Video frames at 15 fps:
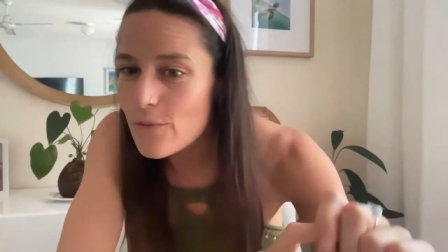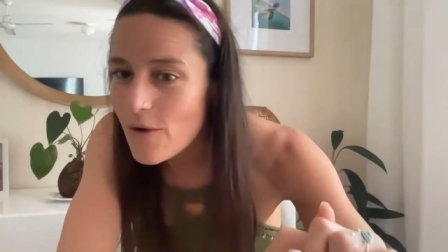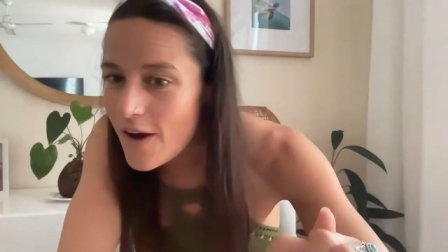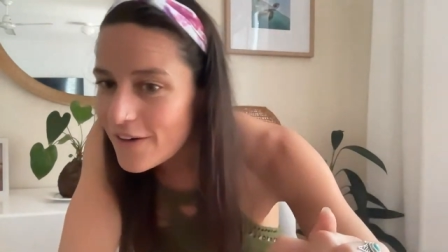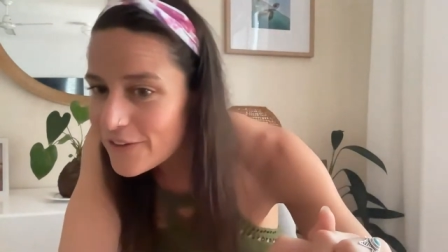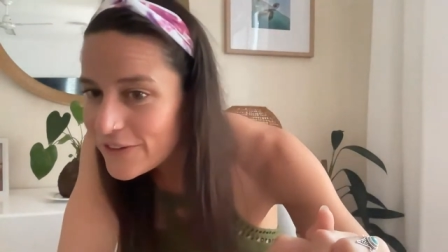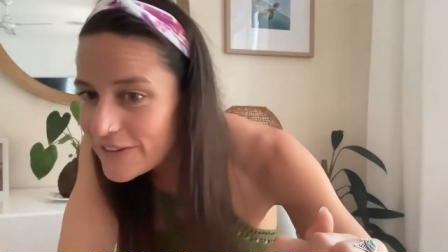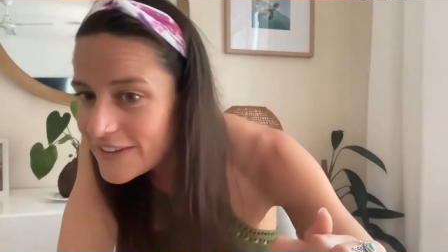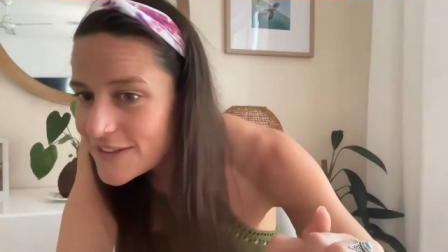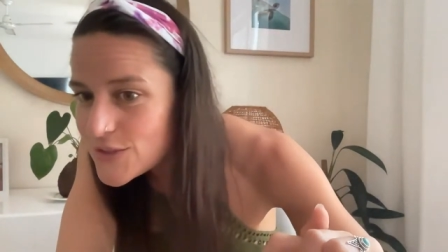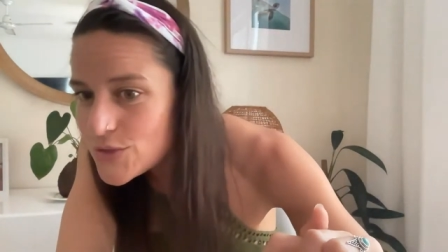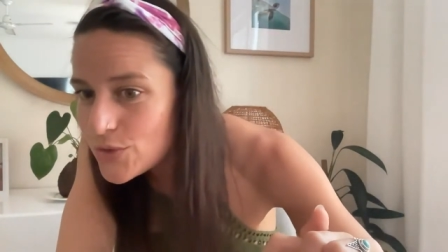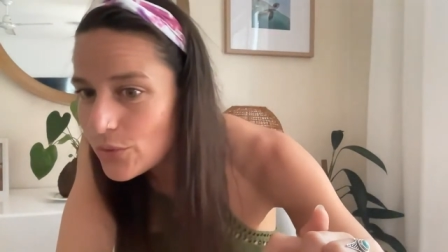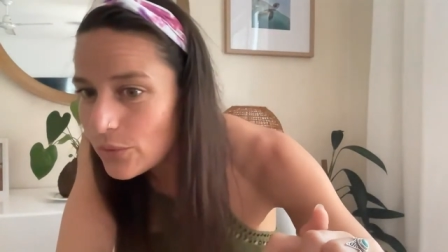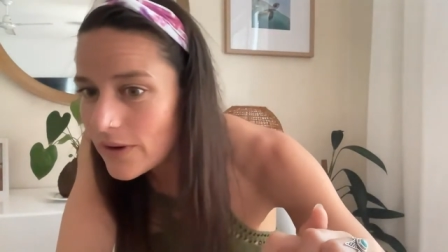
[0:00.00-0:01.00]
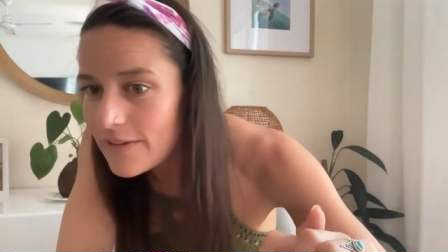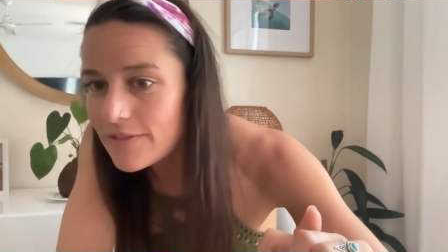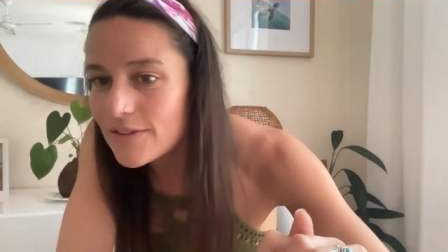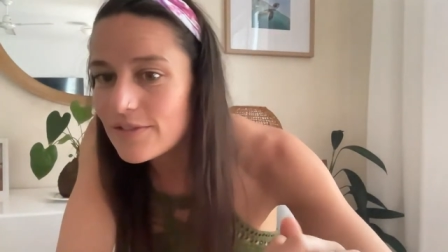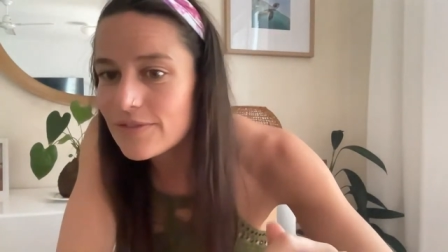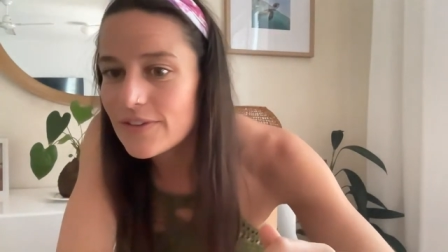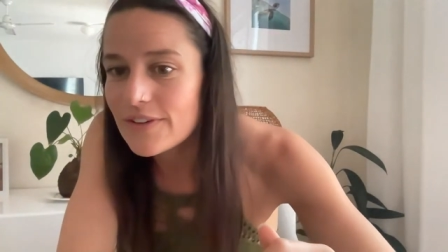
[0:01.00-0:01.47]
Ronald is
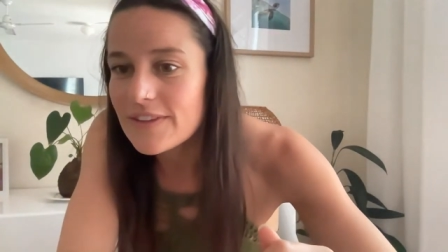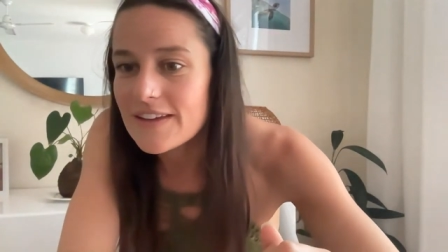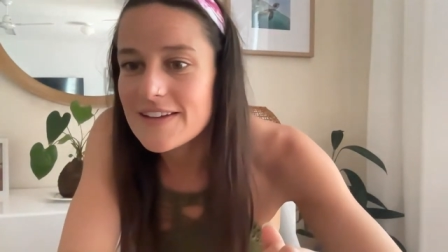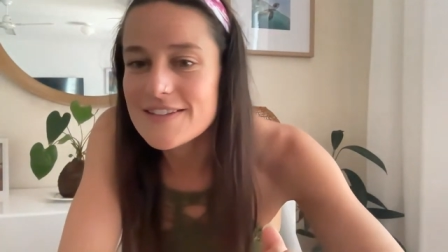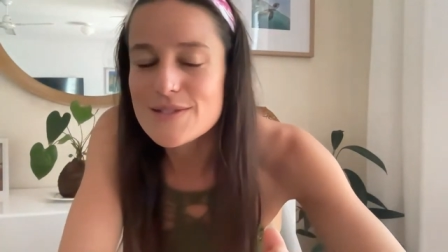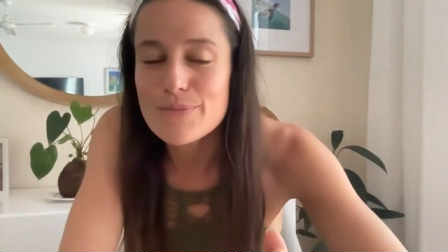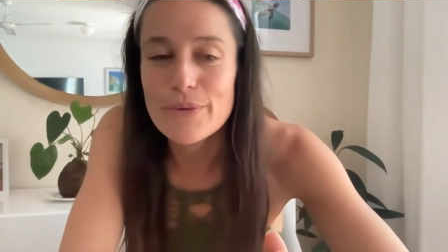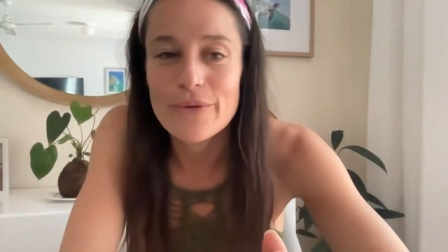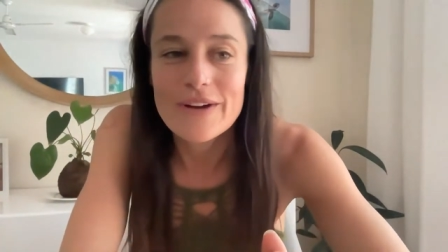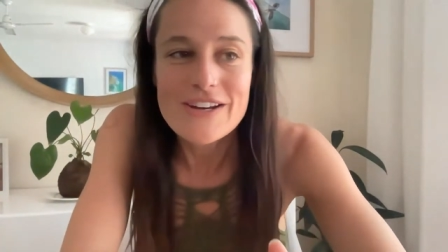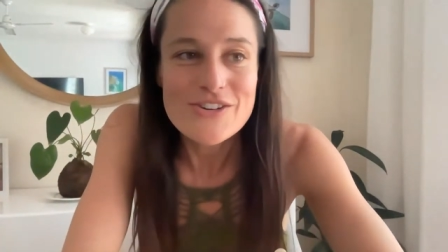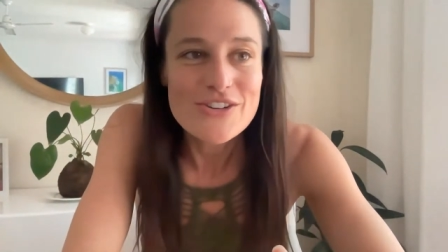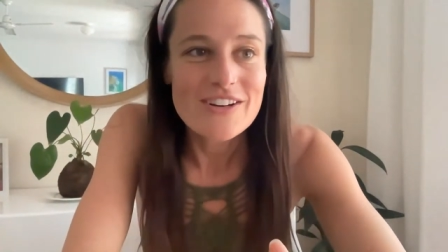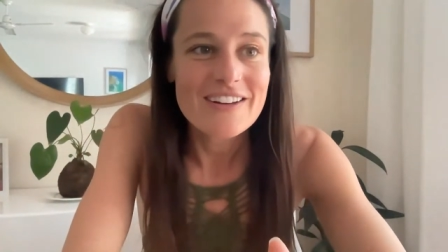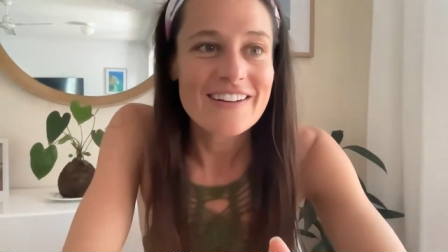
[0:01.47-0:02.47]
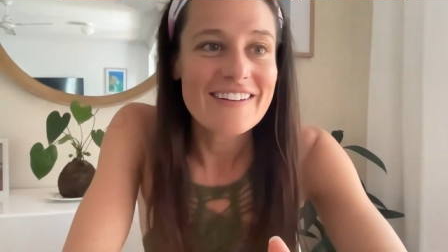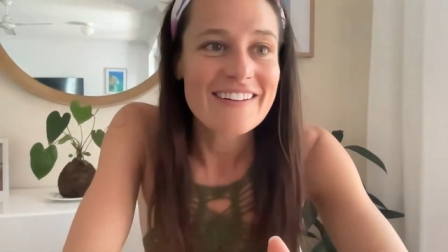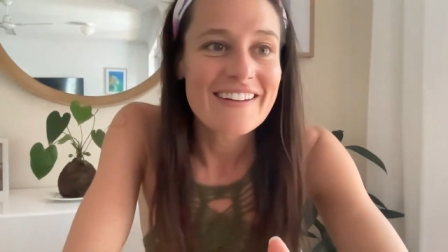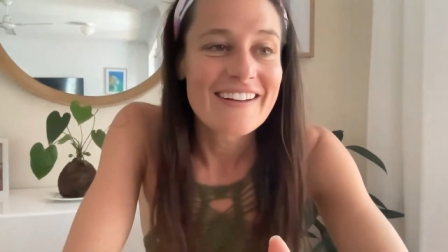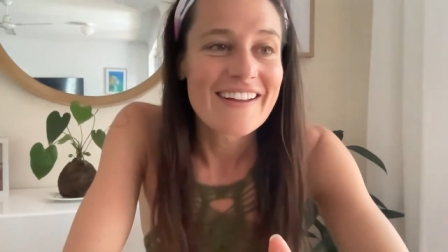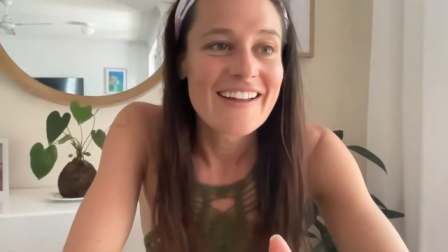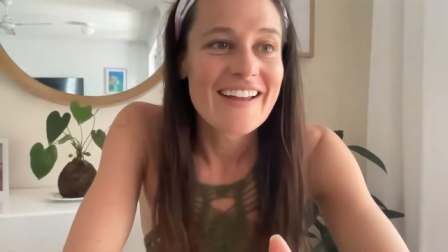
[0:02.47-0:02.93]
grateful for the
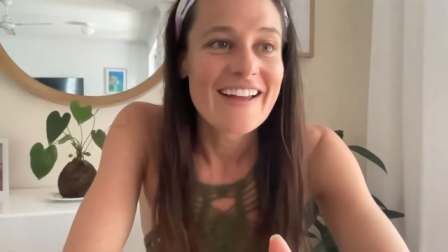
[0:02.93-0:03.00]
inspiration.